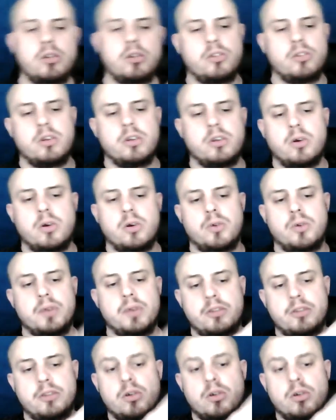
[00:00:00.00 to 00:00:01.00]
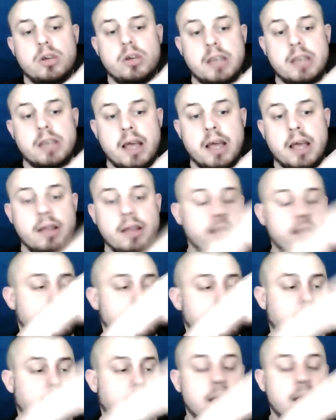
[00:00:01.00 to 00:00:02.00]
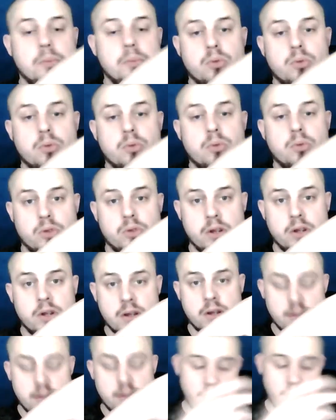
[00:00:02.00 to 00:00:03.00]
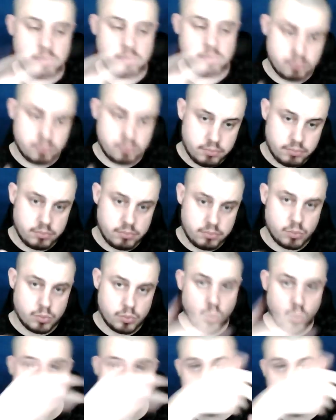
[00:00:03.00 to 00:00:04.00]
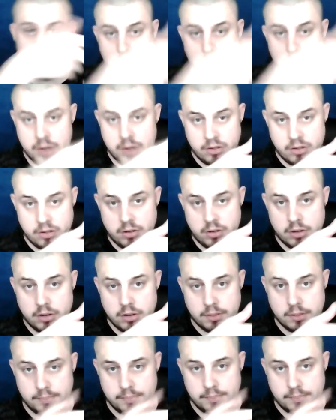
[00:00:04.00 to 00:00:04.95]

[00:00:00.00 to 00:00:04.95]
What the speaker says: and turn it off. Inside there's cables. Water's going inside.